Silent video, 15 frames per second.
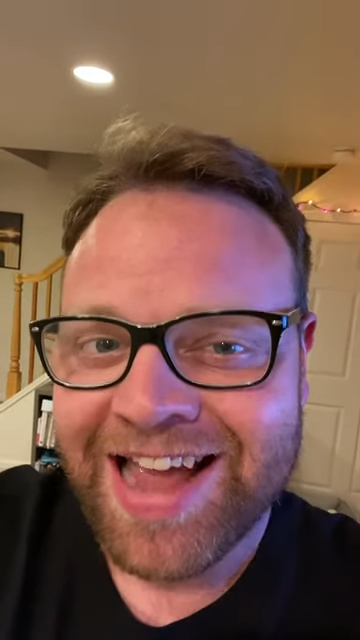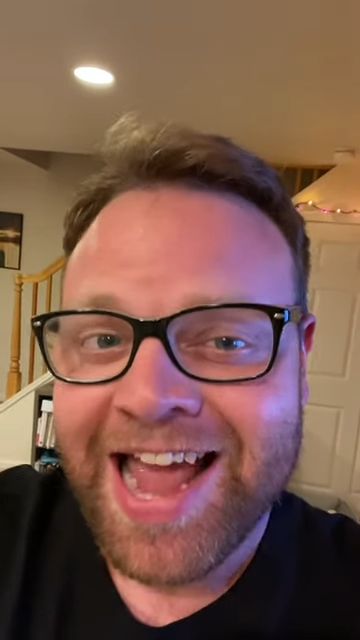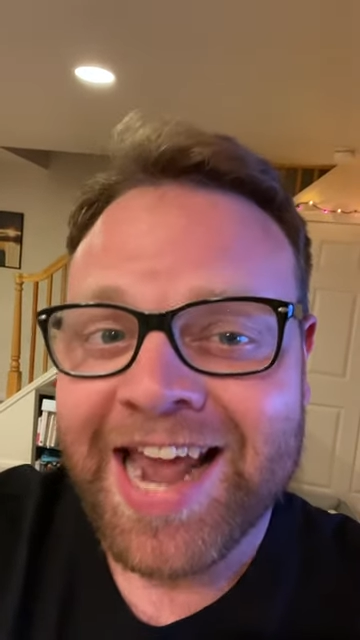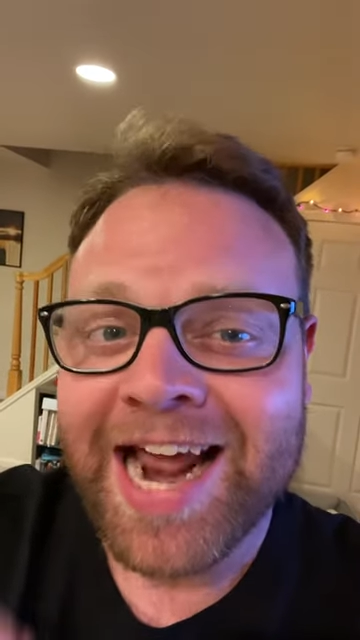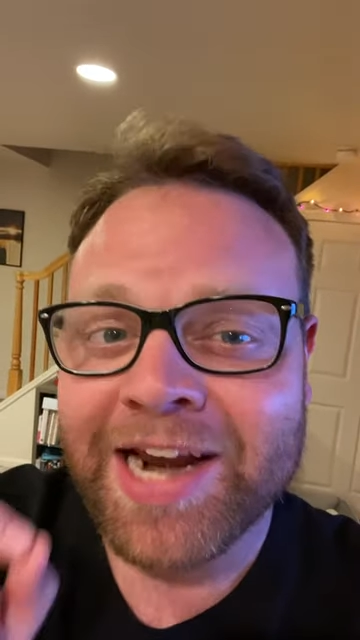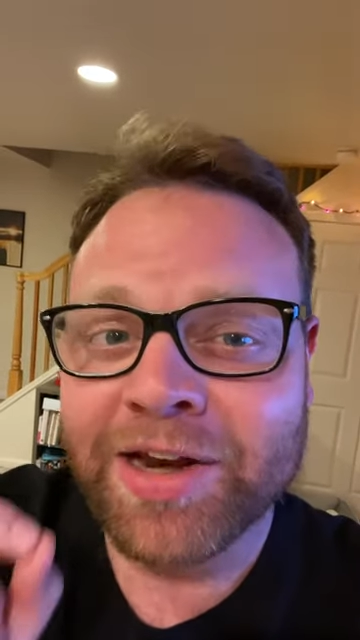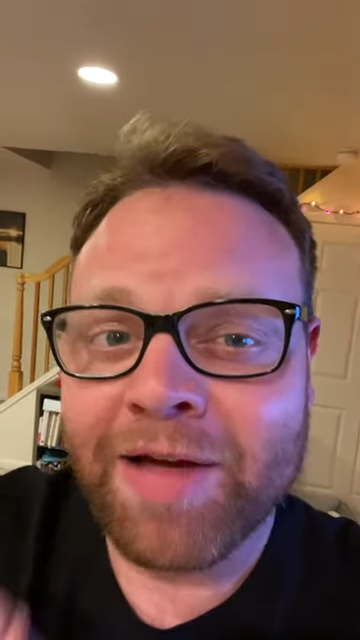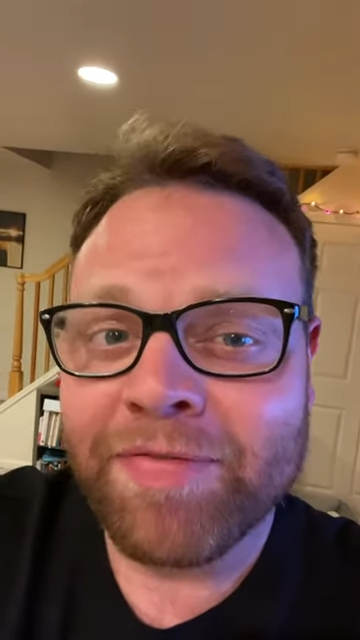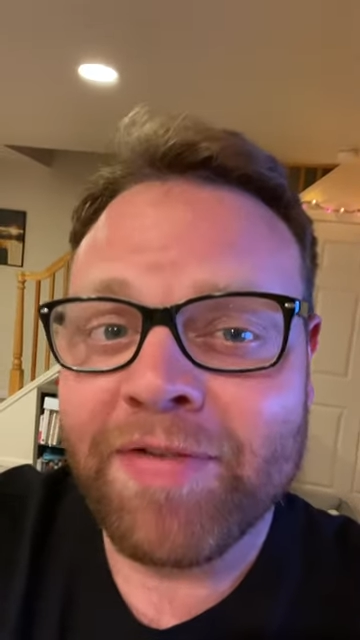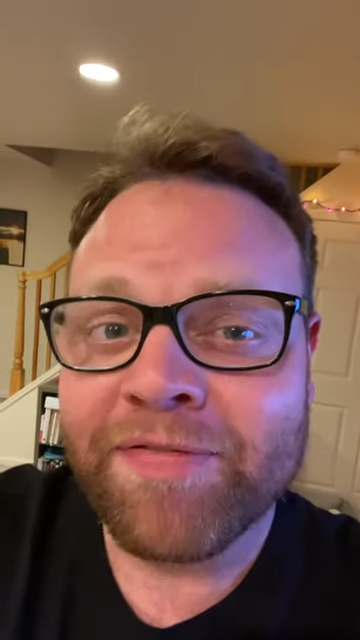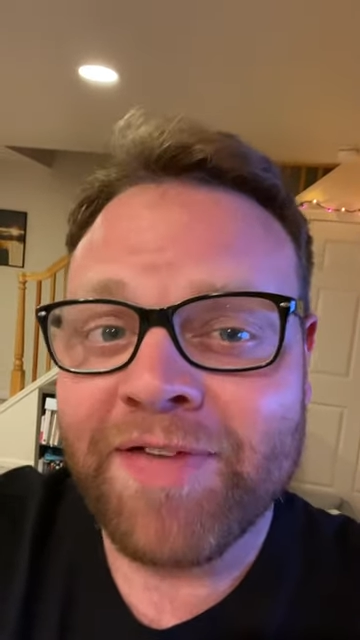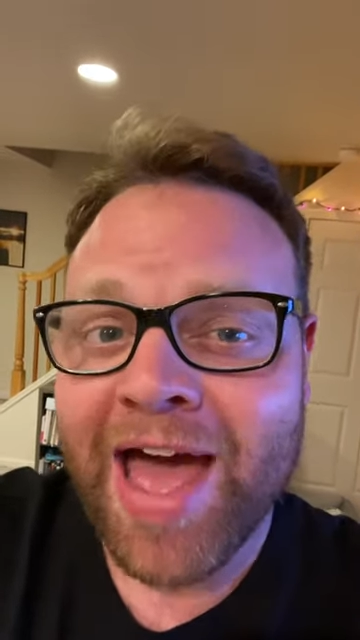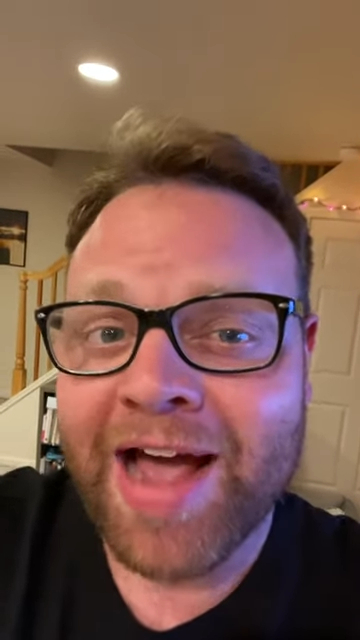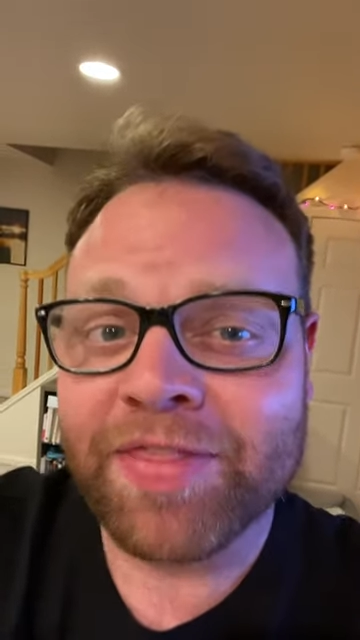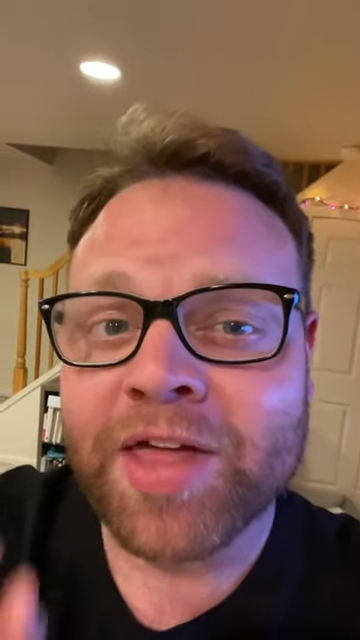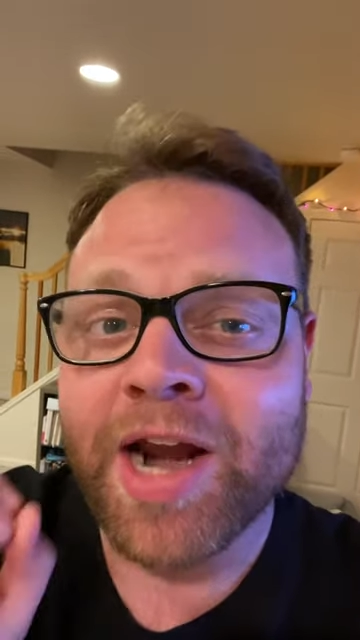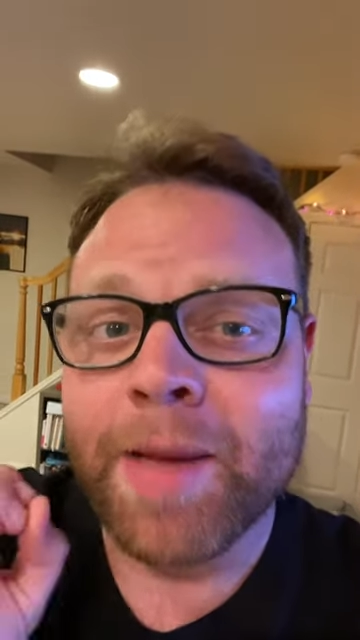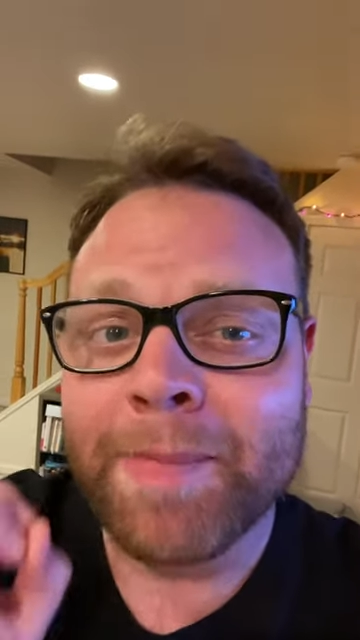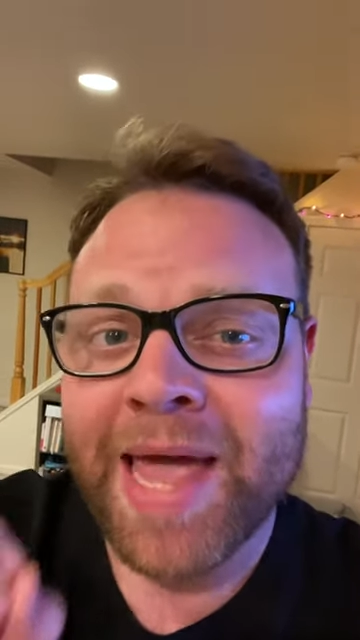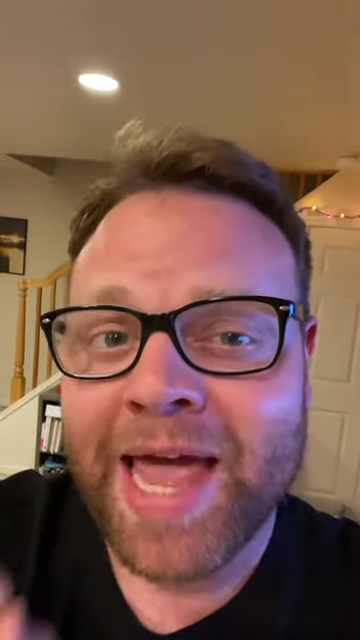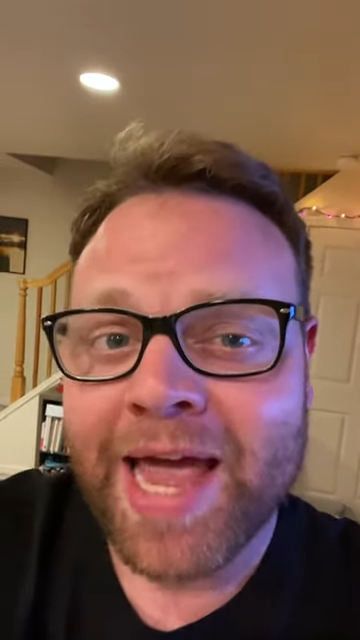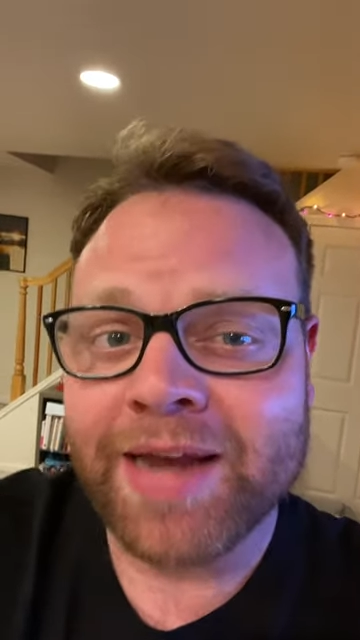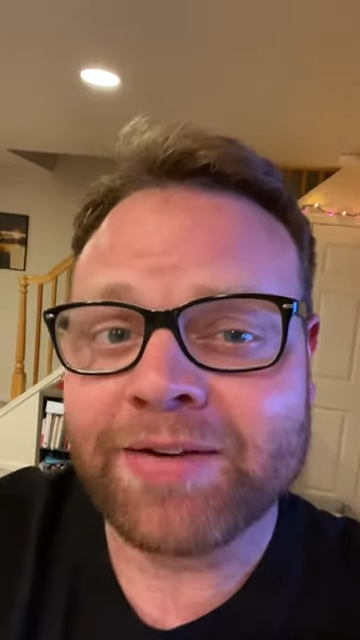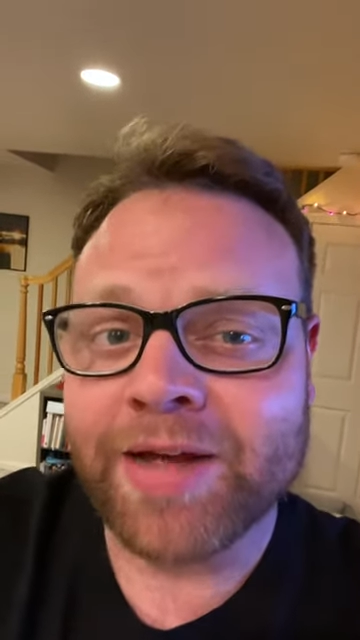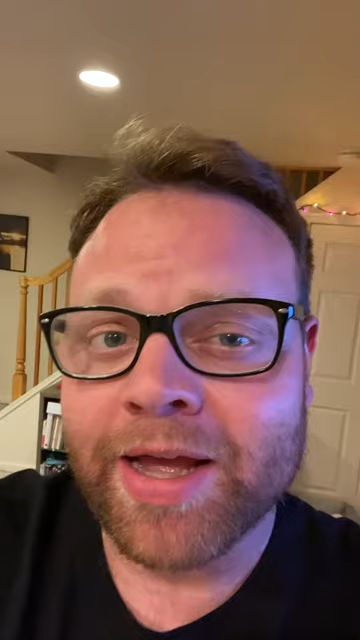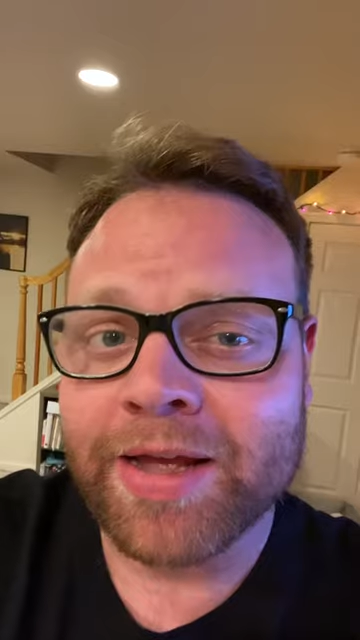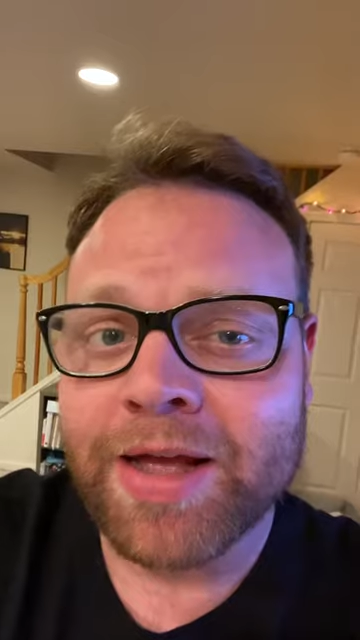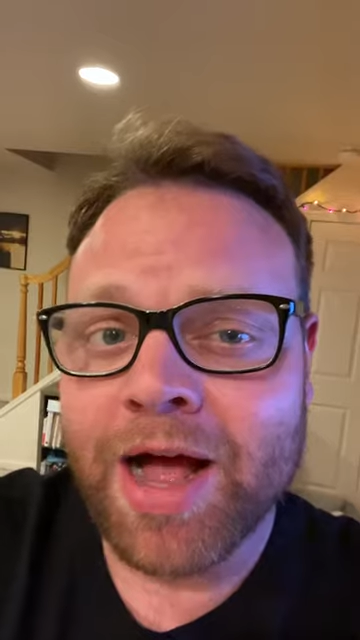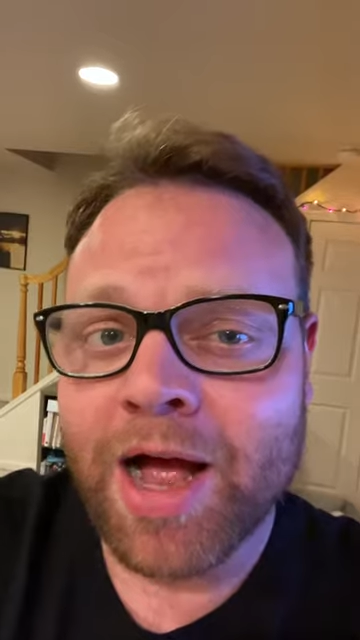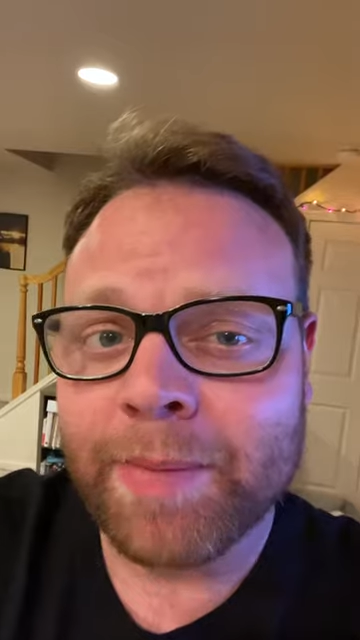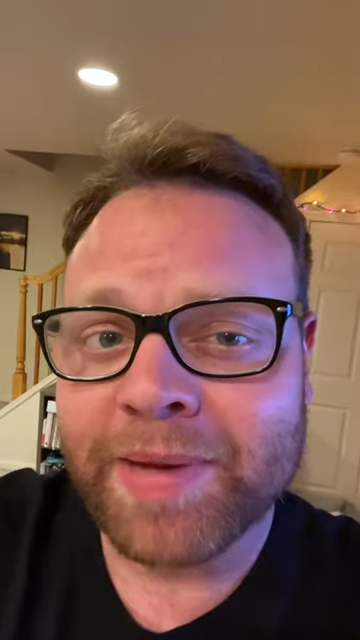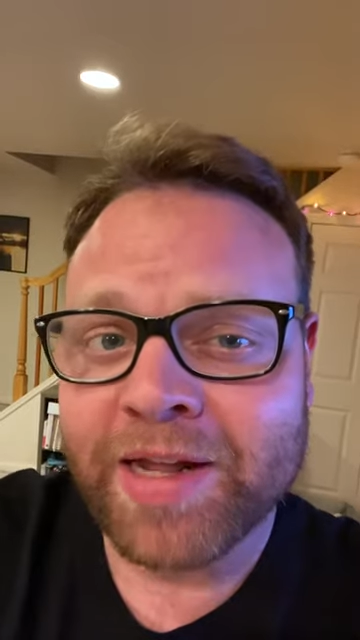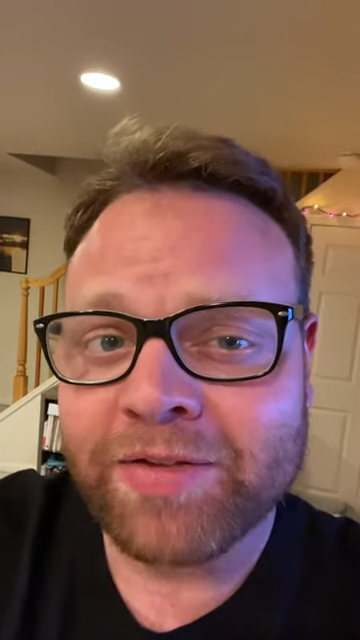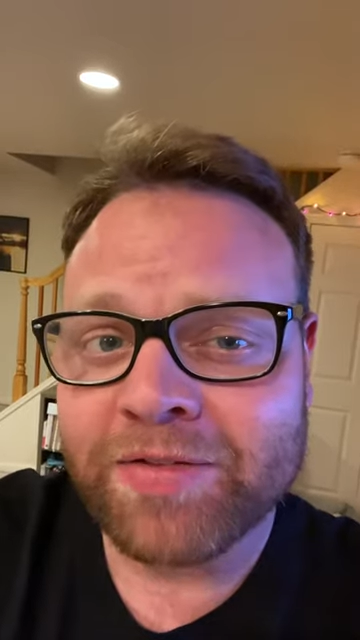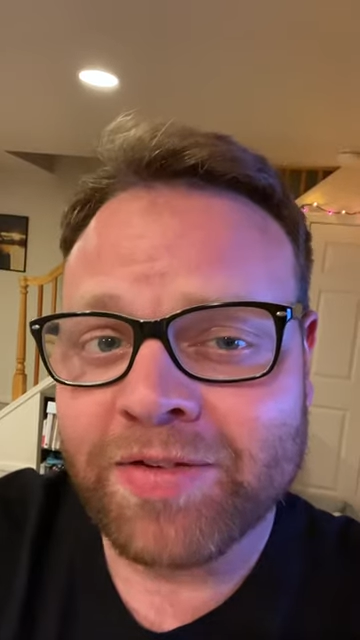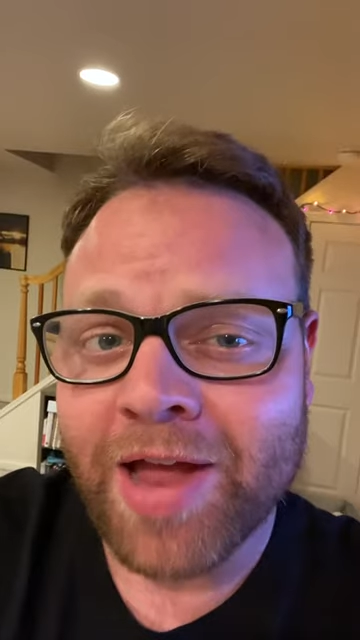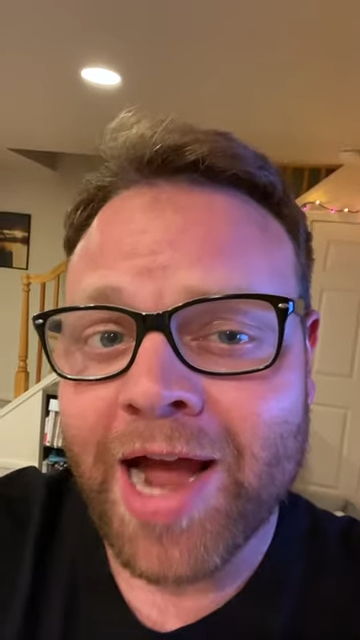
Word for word: And I love the fact that I'm anti communist.